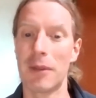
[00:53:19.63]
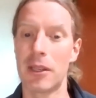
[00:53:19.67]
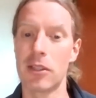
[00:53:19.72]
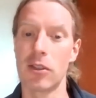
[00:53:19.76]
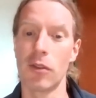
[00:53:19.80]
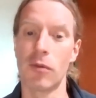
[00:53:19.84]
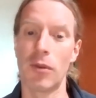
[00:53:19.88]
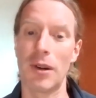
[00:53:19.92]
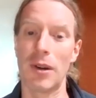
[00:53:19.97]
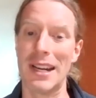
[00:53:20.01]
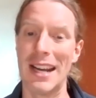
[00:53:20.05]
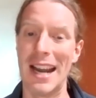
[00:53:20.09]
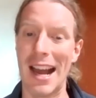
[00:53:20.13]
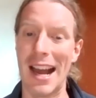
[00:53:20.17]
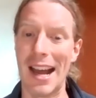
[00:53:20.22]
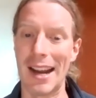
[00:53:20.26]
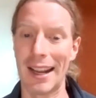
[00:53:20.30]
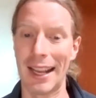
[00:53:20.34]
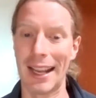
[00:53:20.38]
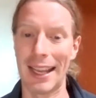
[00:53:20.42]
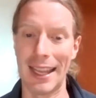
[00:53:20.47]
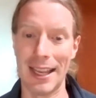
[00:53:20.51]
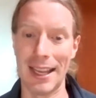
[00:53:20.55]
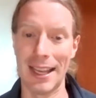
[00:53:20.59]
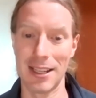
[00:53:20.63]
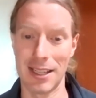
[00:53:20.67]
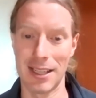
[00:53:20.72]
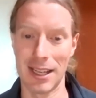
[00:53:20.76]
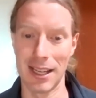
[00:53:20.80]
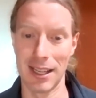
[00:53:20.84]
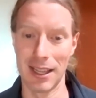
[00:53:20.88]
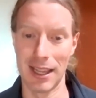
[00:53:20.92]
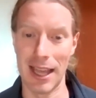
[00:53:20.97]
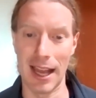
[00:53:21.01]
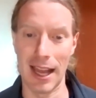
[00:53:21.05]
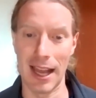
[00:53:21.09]
um, if we're not engaged
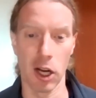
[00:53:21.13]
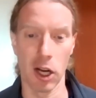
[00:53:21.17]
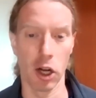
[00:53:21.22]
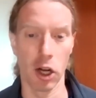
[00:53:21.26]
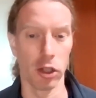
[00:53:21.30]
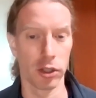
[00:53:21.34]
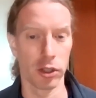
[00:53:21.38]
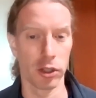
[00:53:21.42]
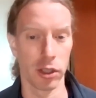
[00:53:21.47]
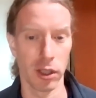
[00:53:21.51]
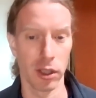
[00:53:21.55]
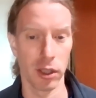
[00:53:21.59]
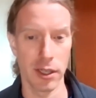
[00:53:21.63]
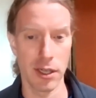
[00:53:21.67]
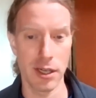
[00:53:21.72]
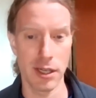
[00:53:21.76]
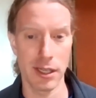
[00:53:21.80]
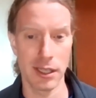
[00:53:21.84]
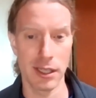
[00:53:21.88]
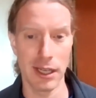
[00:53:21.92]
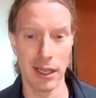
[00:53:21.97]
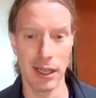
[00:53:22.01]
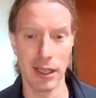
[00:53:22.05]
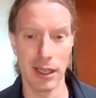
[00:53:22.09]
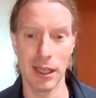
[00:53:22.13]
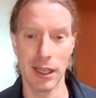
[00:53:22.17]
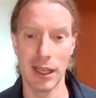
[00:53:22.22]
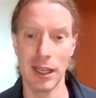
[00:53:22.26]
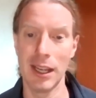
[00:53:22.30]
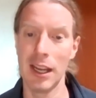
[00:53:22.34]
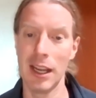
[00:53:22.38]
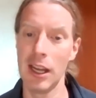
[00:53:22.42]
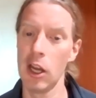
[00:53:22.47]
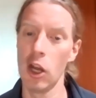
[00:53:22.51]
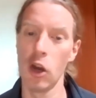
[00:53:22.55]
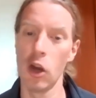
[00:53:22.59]
in that cultural understanding,
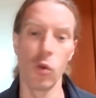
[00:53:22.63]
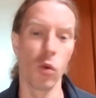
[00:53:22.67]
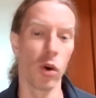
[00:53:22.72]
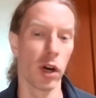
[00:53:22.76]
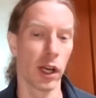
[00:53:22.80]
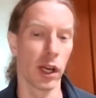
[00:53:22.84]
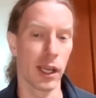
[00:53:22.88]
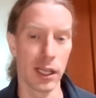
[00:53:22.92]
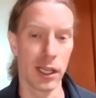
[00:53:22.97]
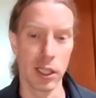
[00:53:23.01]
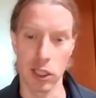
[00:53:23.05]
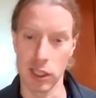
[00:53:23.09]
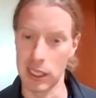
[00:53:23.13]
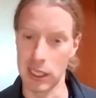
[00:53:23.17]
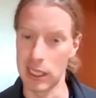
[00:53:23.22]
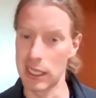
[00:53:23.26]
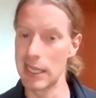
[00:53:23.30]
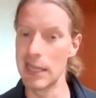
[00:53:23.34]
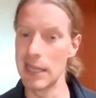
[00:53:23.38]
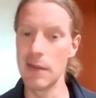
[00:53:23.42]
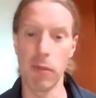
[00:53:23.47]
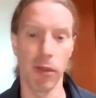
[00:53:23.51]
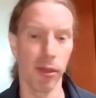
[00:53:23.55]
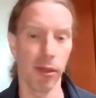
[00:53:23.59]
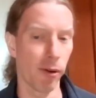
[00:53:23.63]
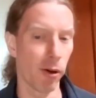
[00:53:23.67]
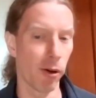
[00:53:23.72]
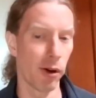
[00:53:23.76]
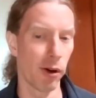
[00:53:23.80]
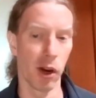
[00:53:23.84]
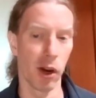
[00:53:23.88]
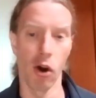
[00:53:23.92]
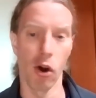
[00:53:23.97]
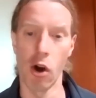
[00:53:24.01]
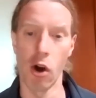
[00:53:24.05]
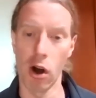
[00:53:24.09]
we can just keep
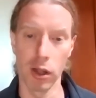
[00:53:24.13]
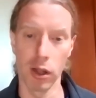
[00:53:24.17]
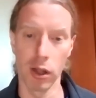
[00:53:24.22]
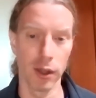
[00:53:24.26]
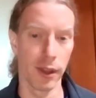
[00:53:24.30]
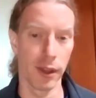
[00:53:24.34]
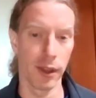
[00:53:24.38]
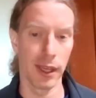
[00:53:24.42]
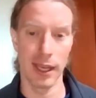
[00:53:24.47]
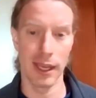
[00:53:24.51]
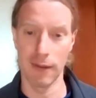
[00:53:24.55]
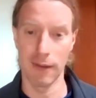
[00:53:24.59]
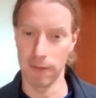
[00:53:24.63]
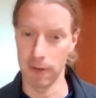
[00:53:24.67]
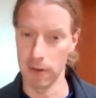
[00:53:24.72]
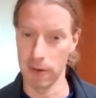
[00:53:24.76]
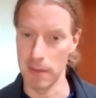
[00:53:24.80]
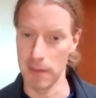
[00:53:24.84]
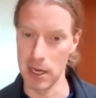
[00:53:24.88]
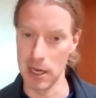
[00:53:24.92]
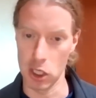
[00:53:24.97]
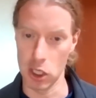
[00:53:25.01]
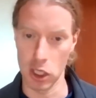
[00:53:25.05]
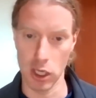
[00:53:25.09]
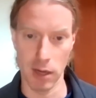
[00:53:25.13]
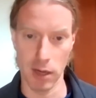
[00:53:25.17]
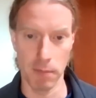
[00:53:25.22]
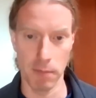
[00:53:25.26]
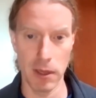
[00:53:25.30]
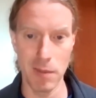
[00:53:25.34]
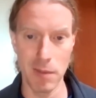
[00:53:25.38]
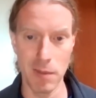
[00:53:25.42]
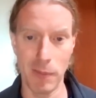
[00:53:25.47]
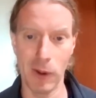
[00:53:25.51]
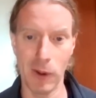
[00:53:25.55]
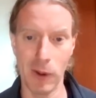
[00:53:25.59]
throwing all of the information at
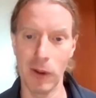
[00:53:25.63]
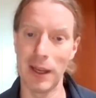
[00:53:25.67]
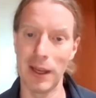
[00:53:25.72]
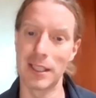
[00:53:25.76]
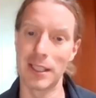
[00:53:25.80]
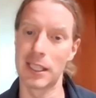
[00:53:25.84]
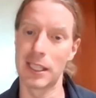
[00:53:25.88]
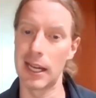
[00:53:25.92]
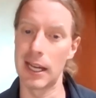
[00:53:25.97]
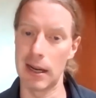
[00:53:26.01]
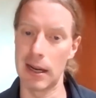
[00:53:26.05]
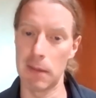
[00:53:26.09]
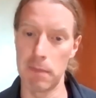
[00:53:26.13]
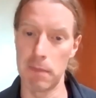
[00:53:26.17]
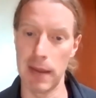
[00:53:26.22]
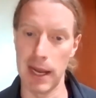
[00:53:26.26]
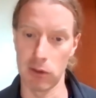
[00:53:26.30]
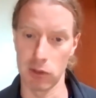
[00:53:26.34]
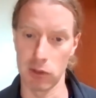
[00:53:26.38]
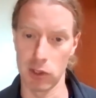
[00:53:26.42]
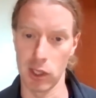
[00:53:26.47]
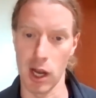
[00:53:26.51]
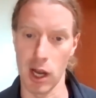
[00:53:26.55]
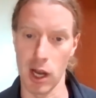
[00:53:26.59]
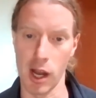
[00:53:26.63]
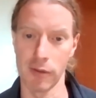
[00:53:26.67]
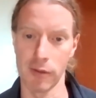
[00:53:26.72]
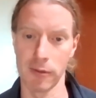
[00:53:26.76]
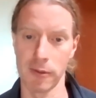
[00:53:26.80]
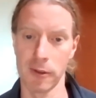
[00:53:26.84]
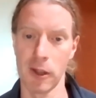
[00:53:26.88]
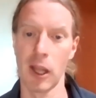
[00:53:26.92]
people, gonna bounce off.